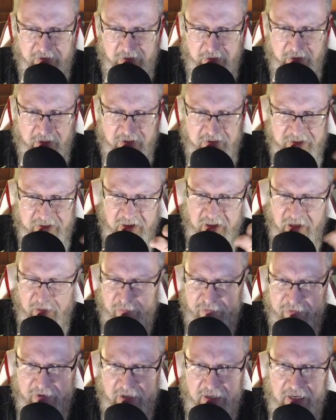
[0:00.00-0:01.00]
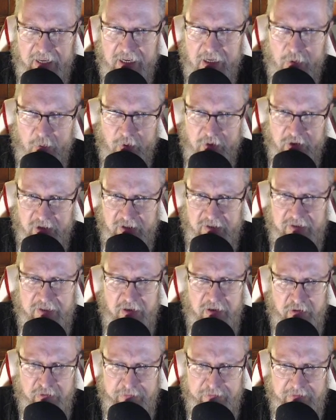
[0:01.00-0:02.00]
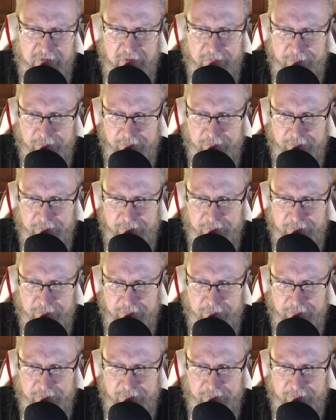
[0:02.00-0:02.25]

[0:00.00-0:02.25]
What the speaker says: a synonym for language itself.